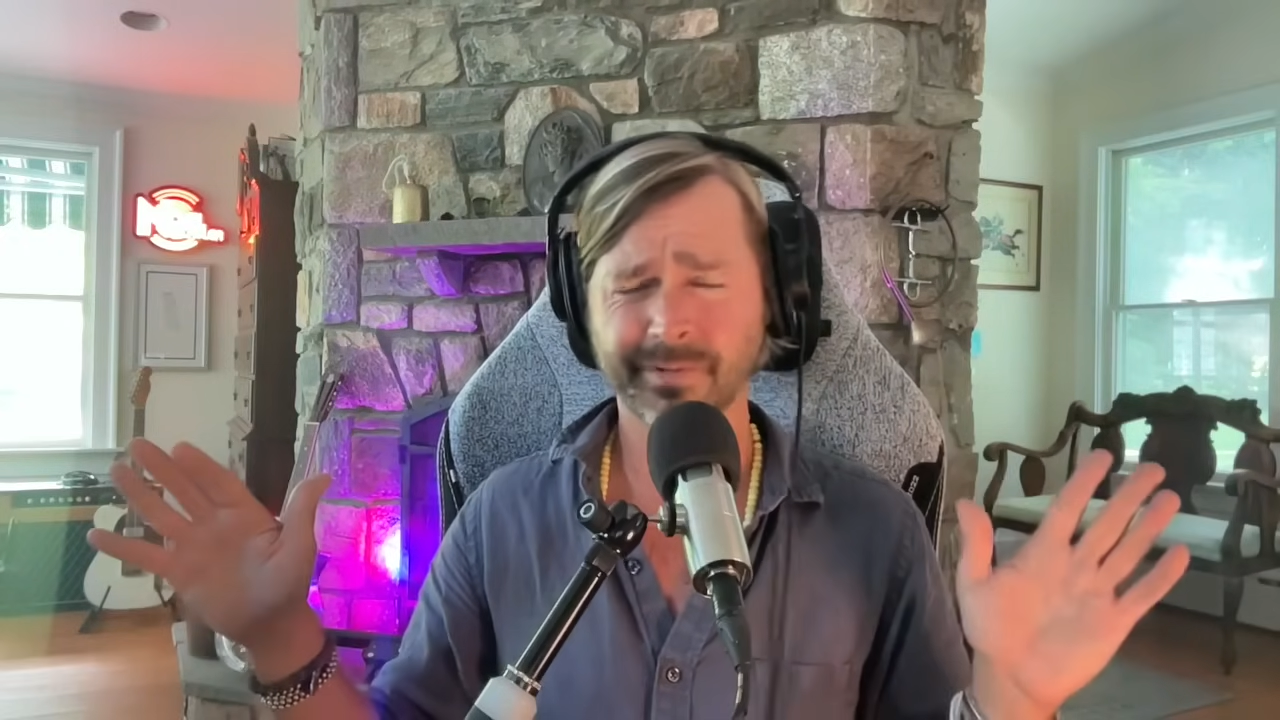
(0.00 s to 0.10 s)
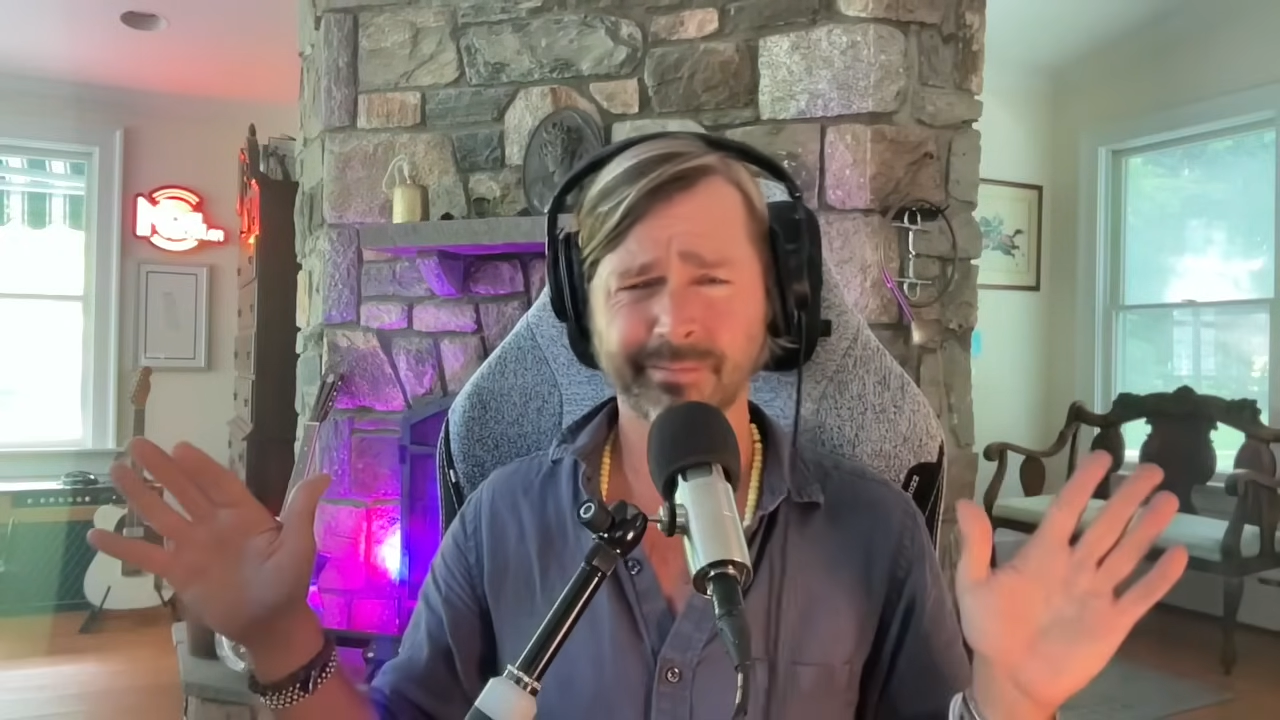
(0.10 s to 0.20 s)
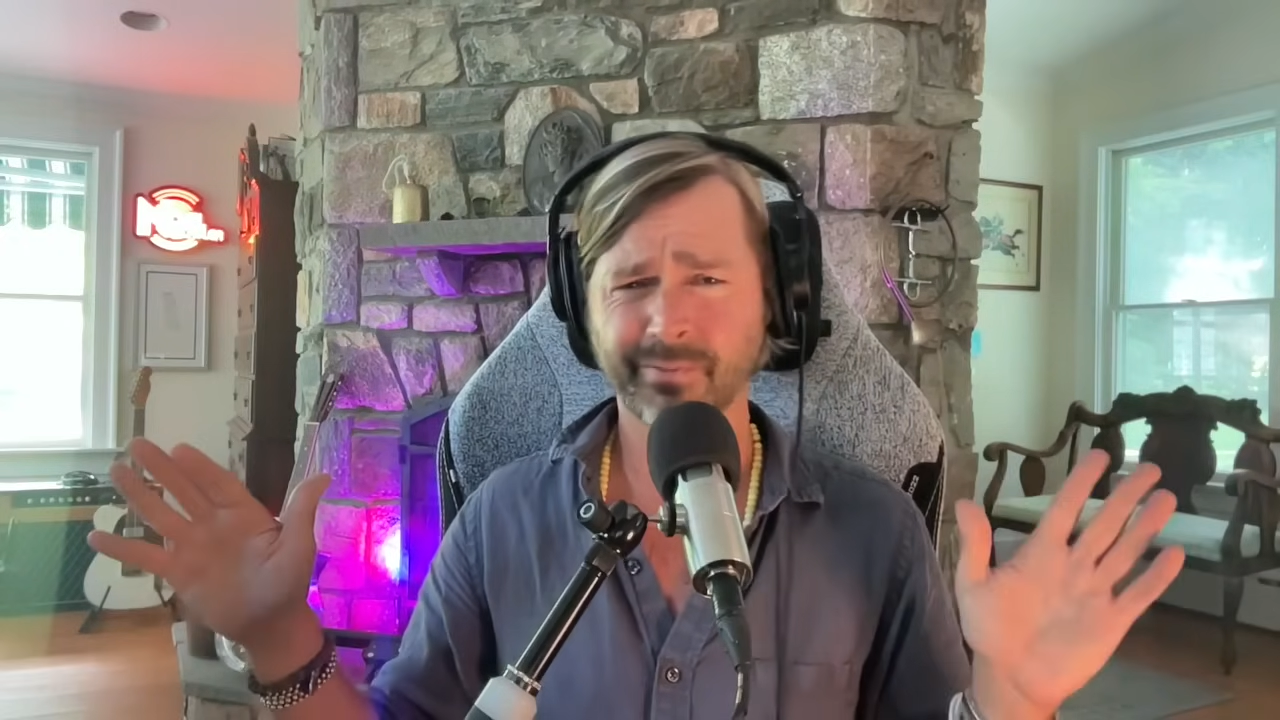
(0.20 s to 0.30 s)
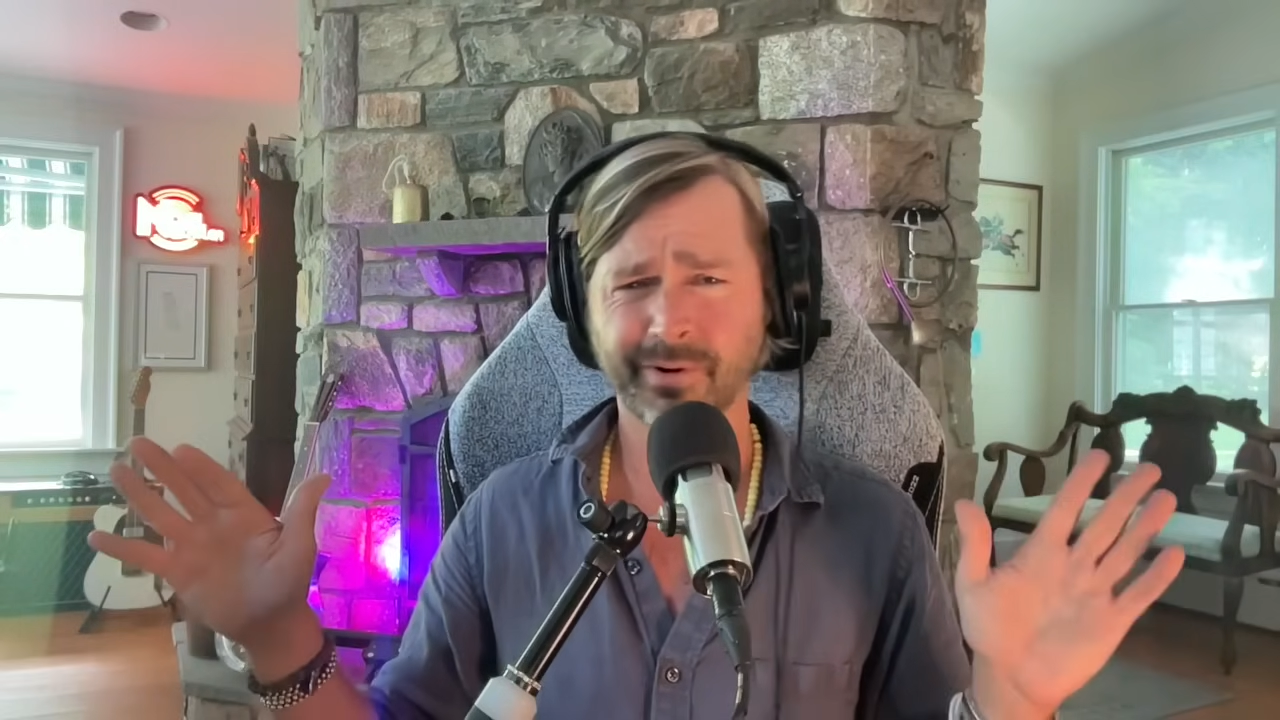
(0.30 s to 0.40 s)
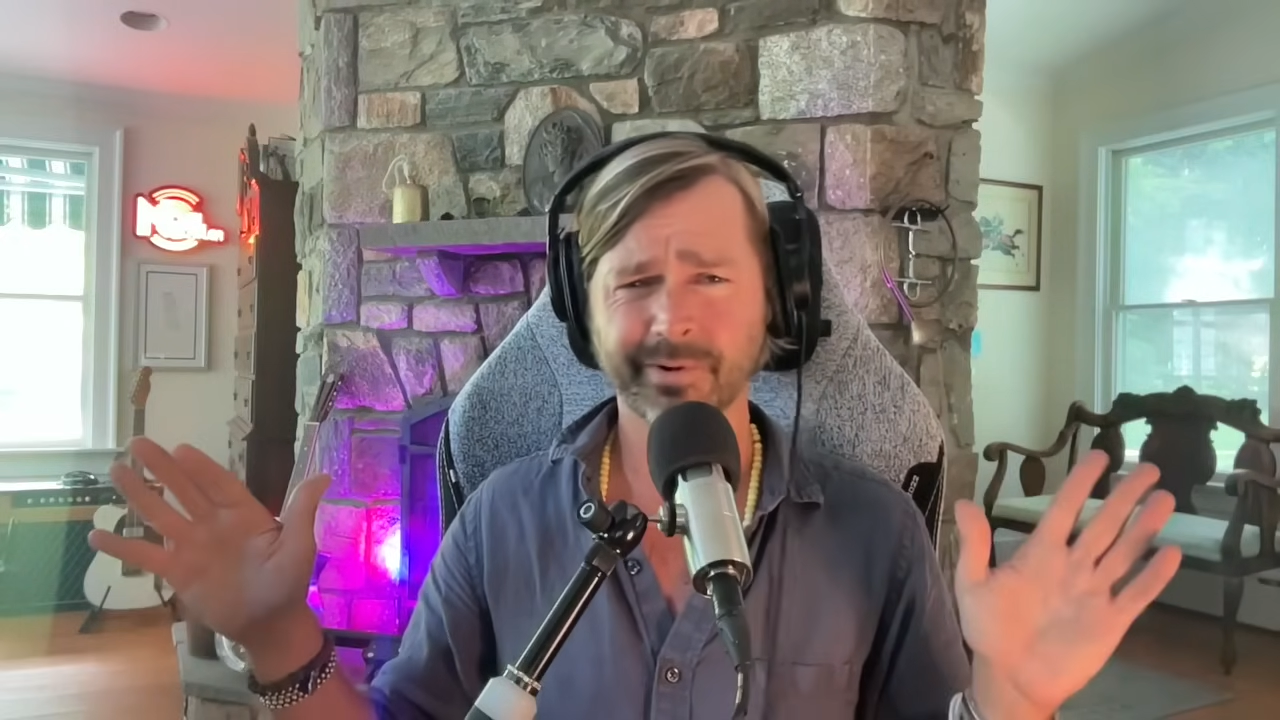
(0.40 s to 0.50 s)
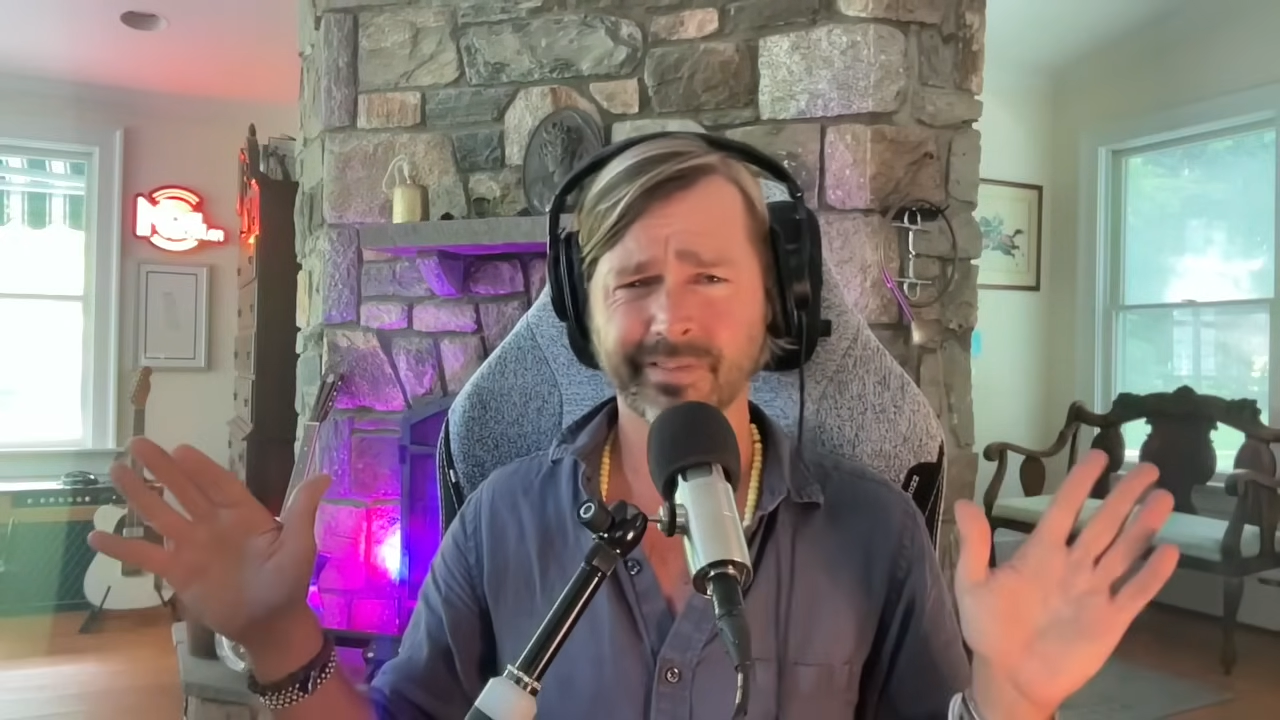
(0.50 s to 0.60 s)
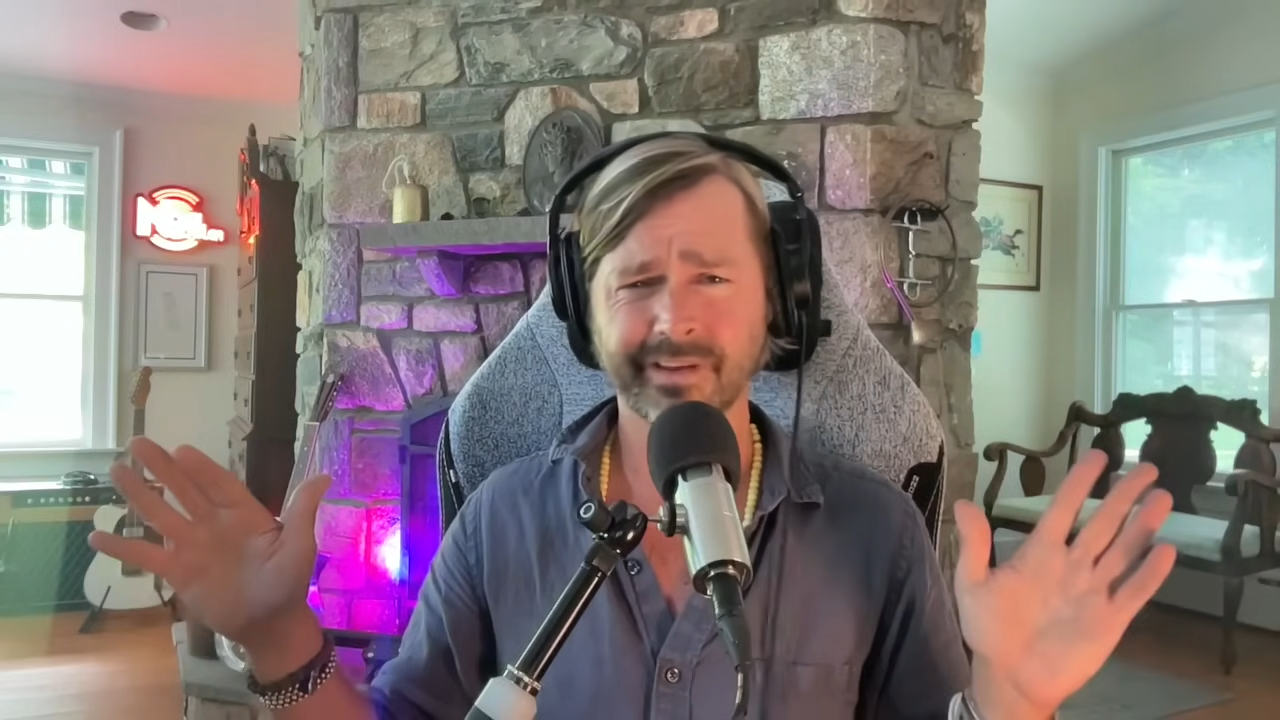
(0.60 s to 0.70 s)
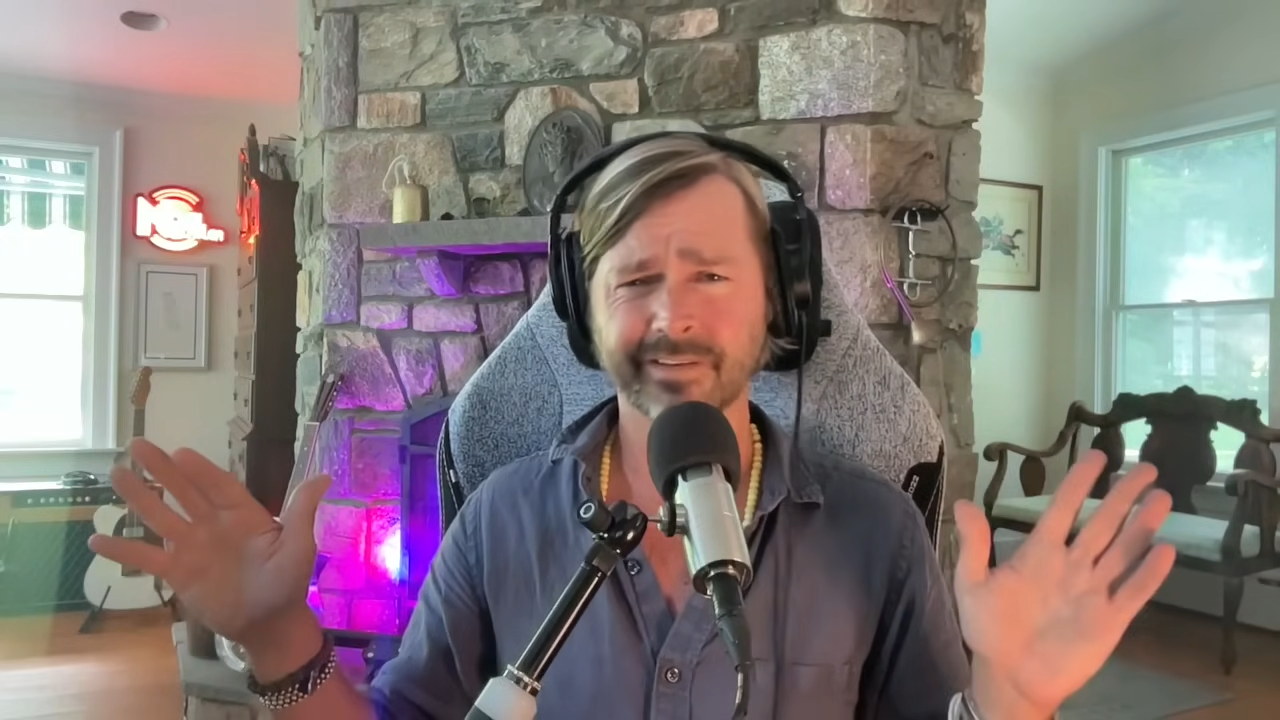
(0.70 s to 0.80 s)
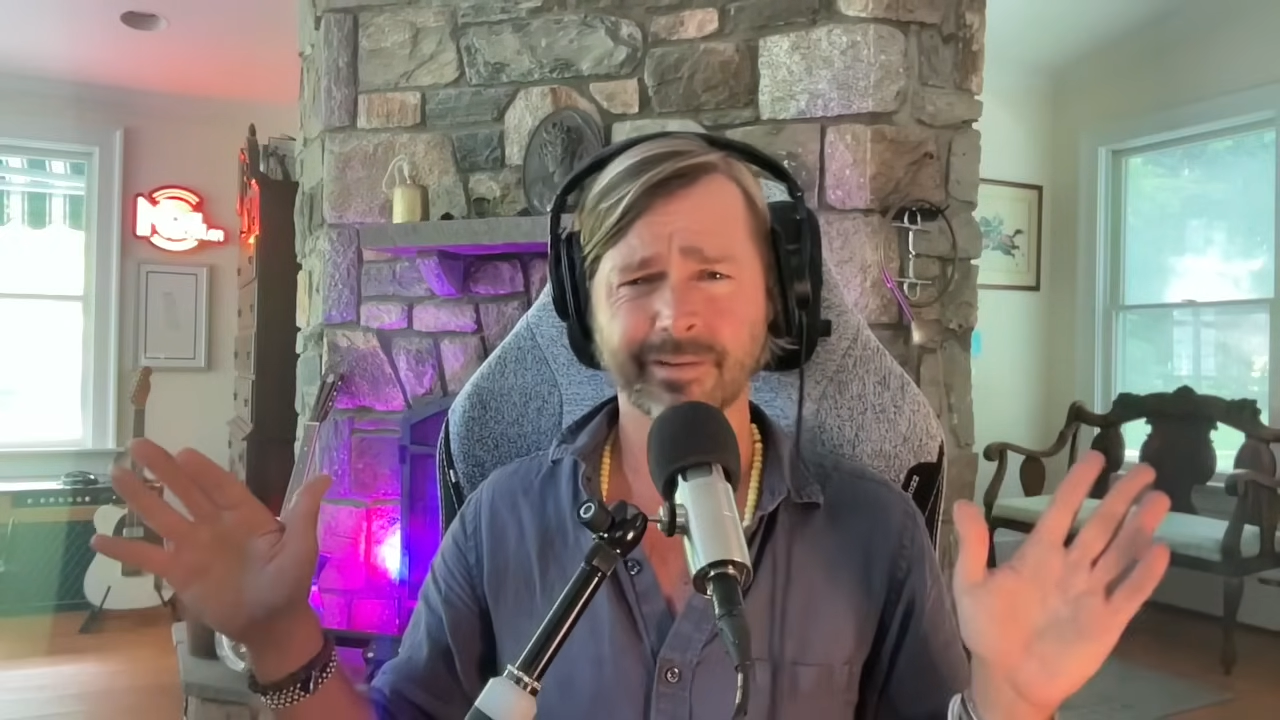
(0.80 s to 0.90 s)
inappropriate things.